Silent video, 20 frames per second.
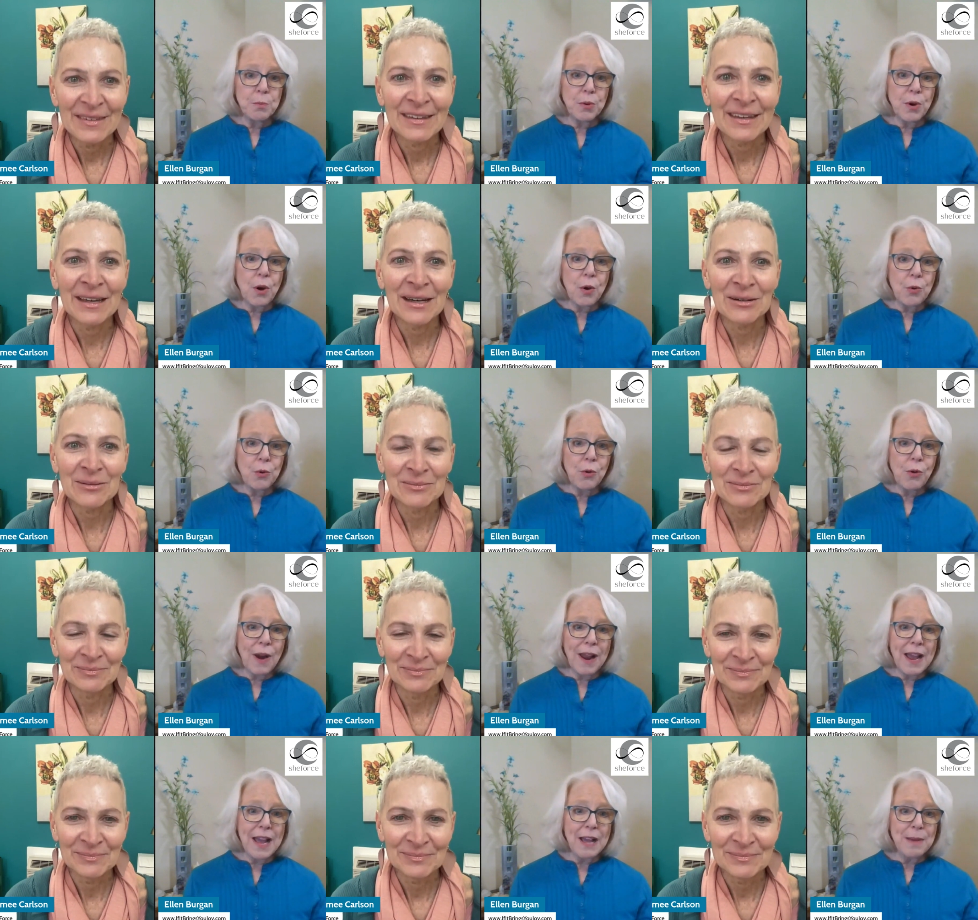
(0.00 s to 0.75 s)

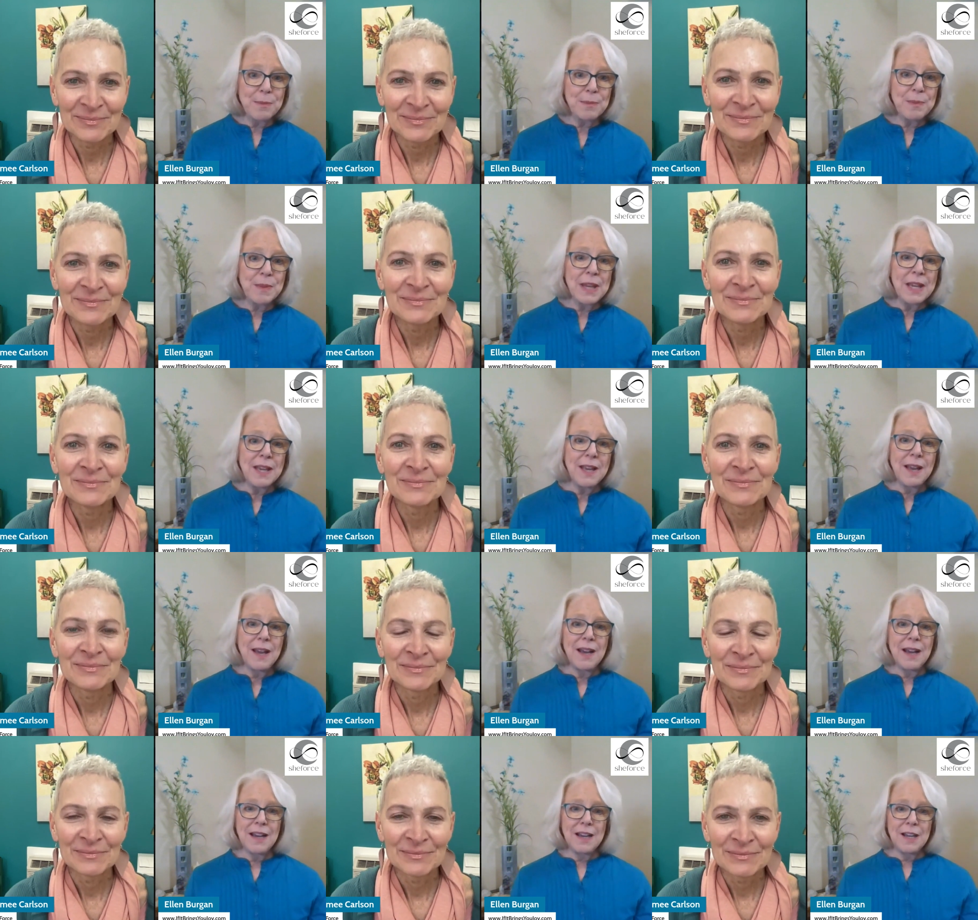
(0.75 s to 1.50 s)
Speaker 1: program
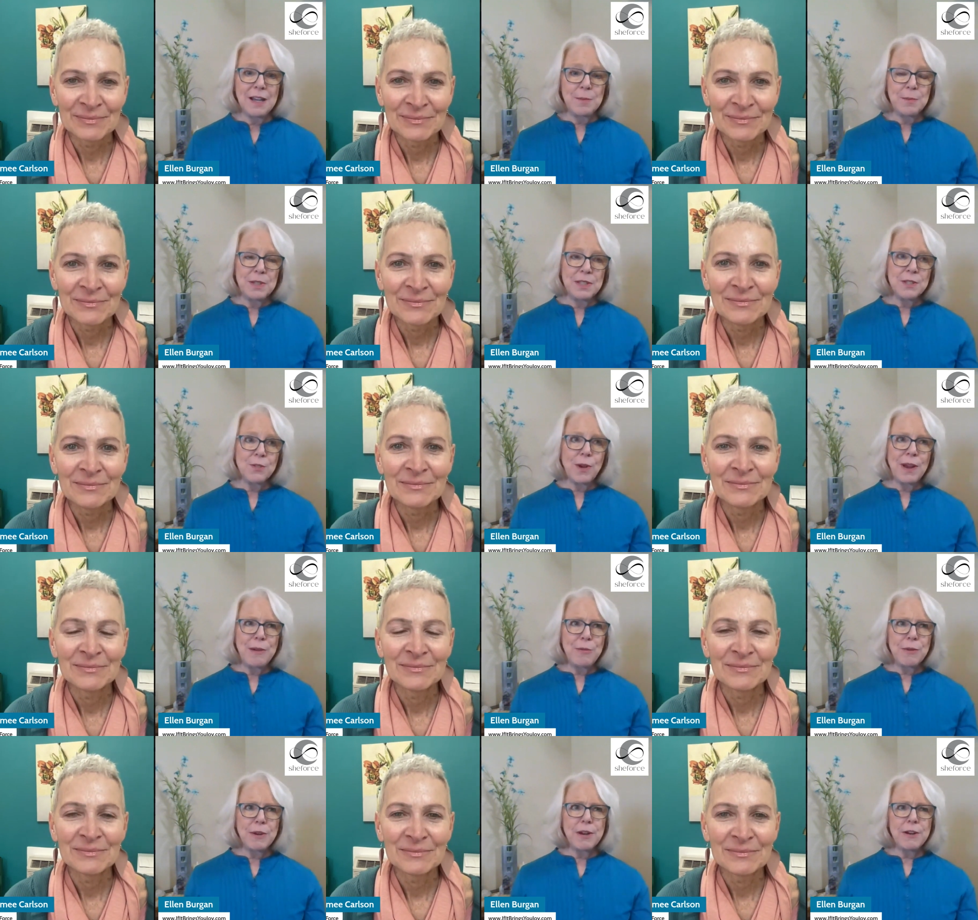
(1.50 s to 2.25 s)
um, it's
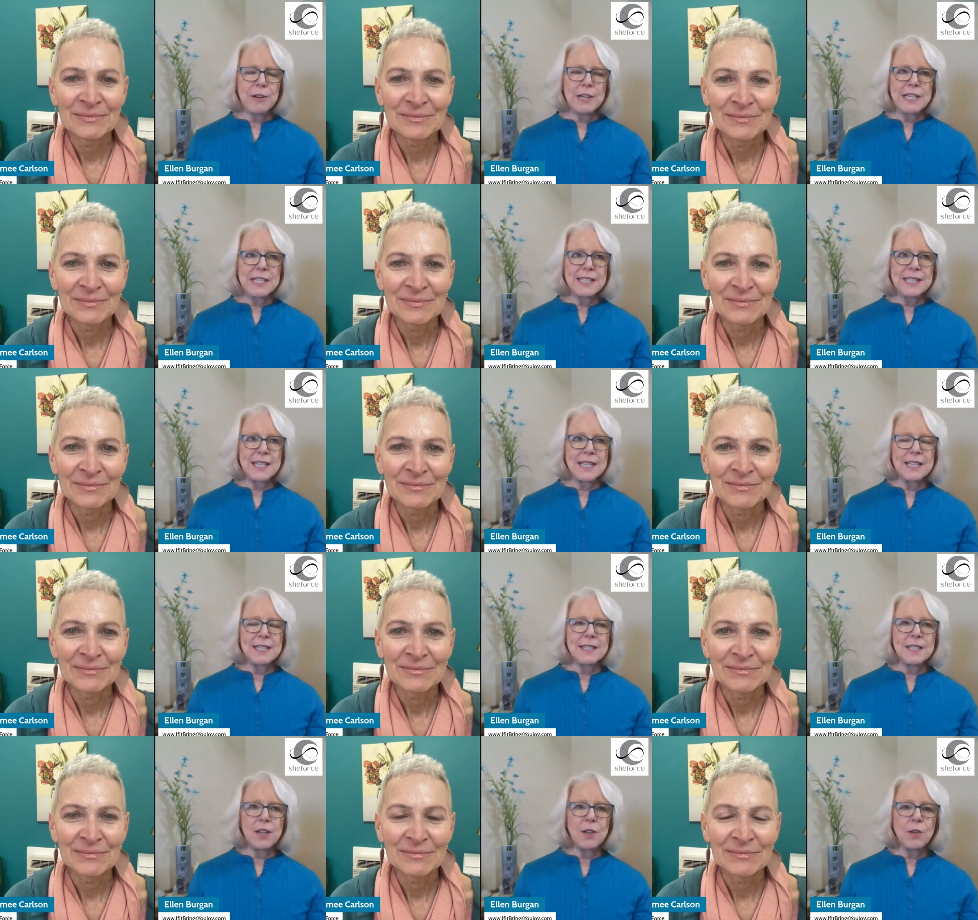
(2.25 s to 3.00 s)
quite rigorous, and
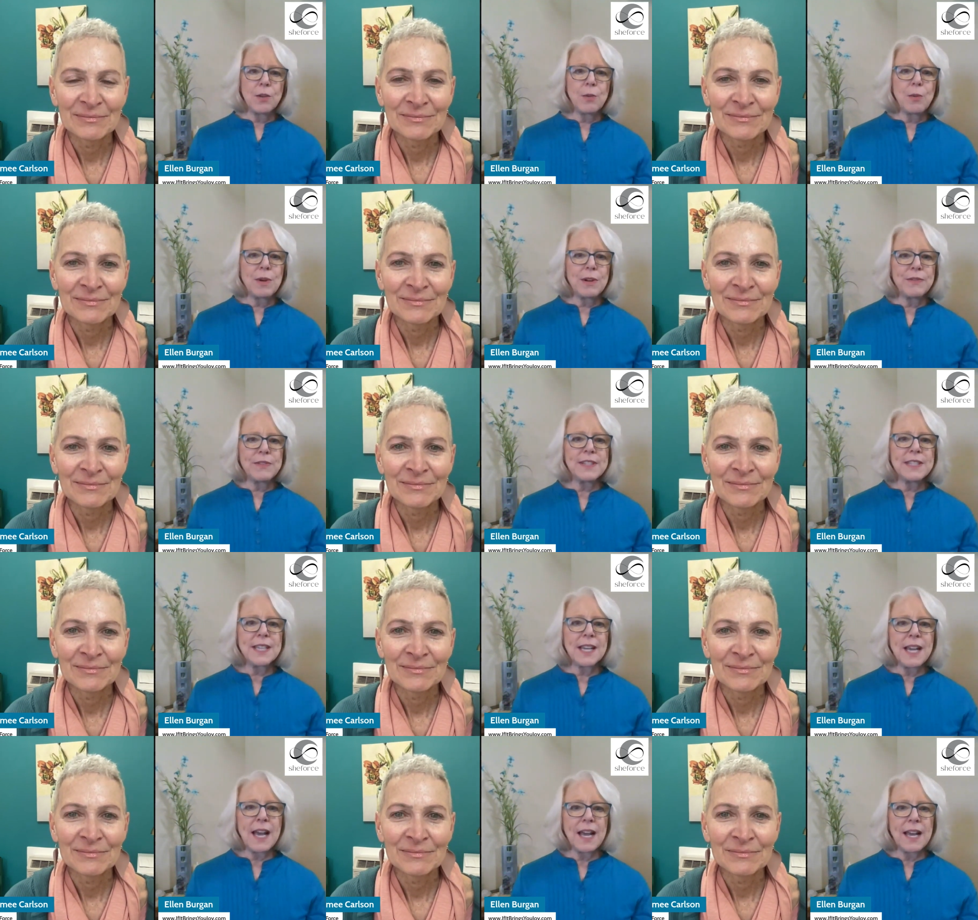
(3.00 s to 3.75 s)
it's the only one of its
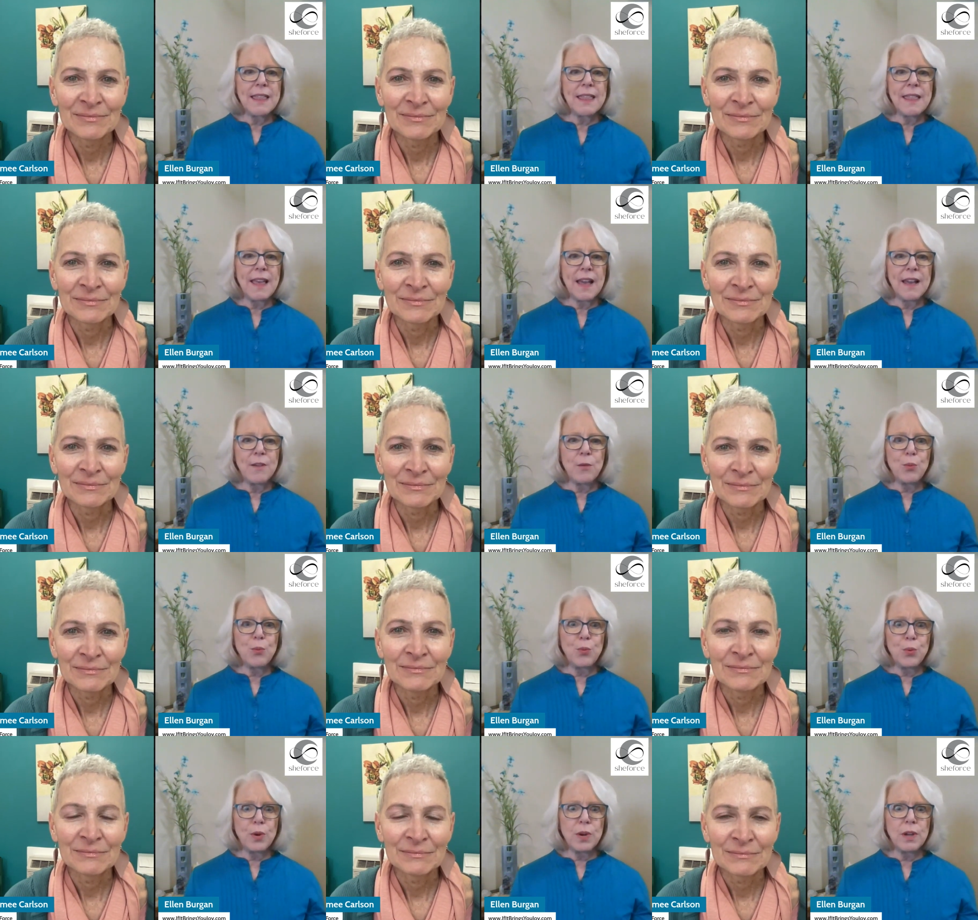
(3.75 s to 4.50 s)
kind that
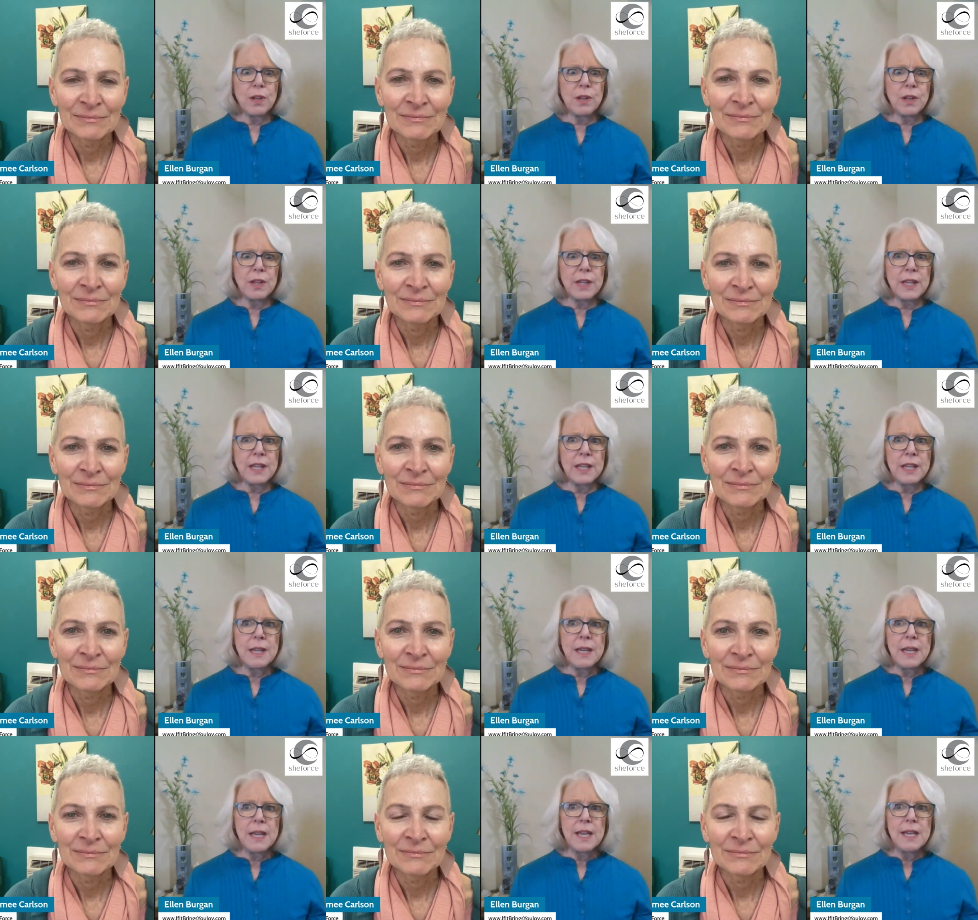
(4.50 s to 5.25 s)

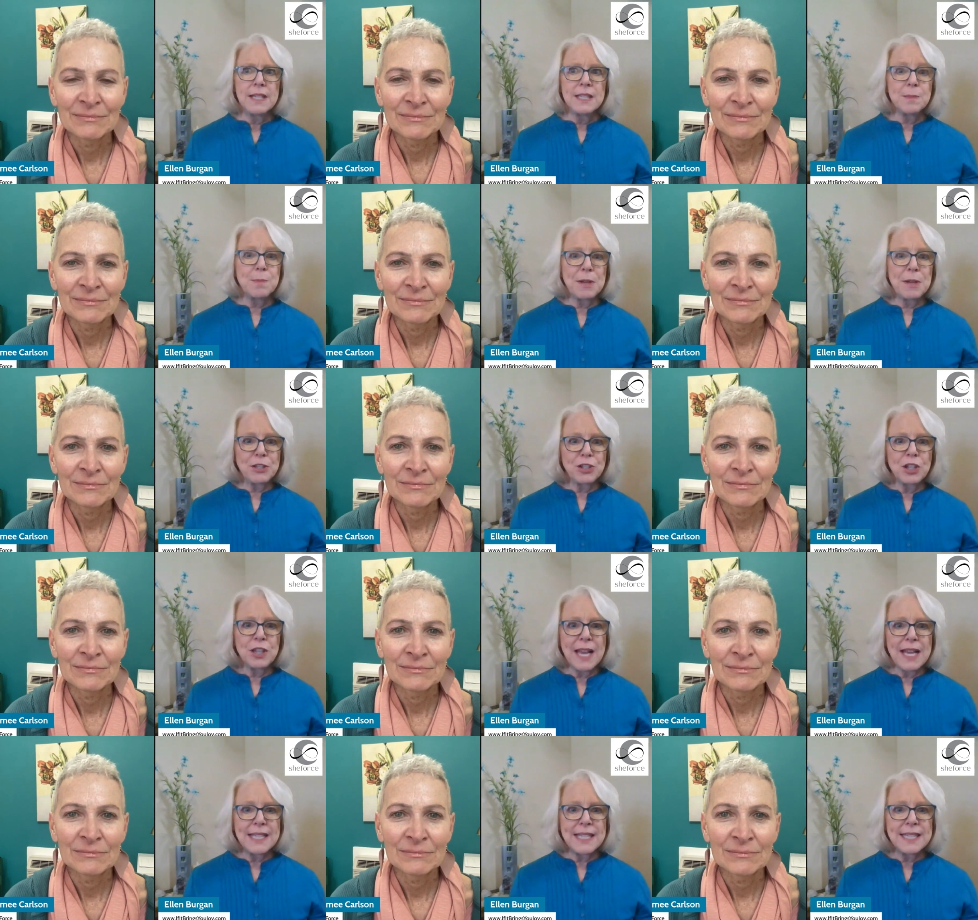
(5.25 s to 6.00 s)
really
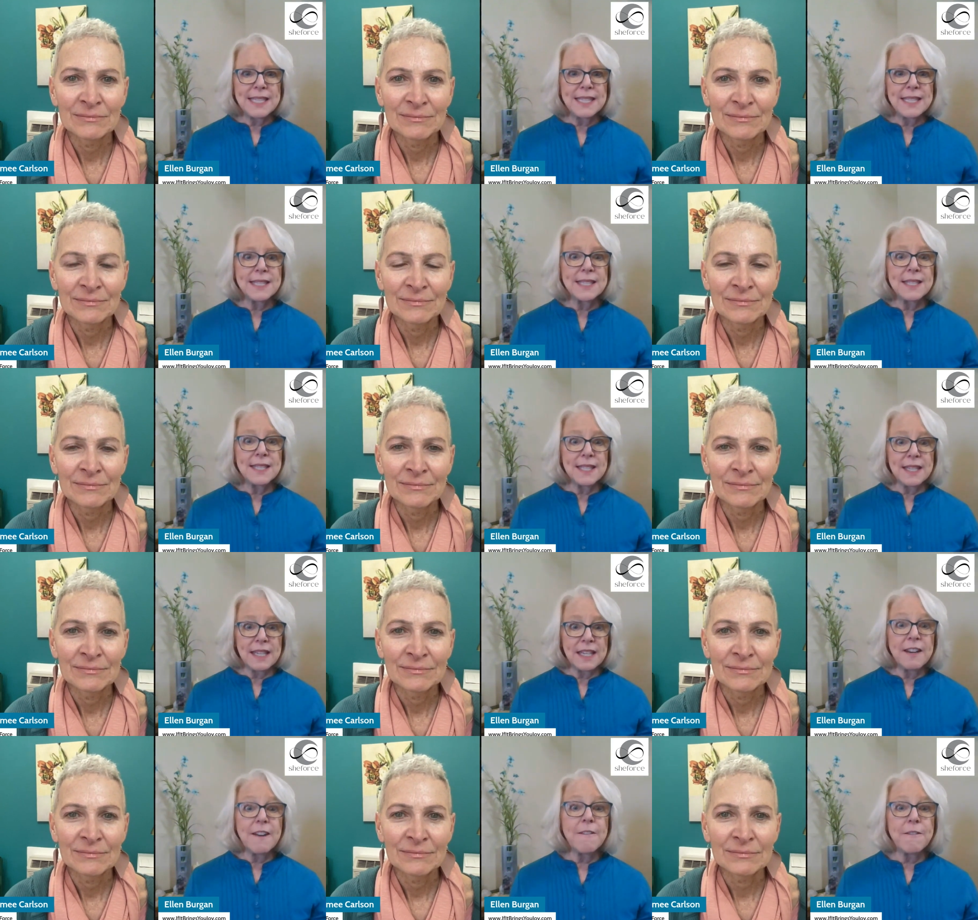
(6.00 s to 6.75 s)
specializes
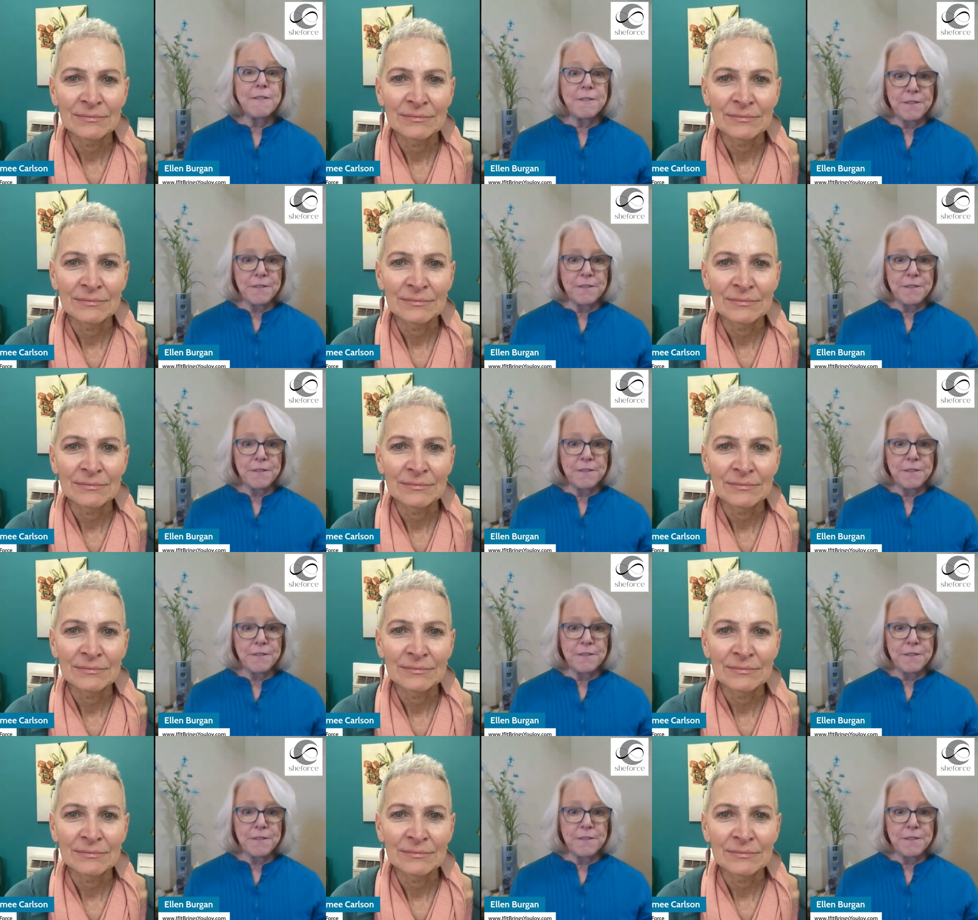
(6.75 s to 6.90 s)
in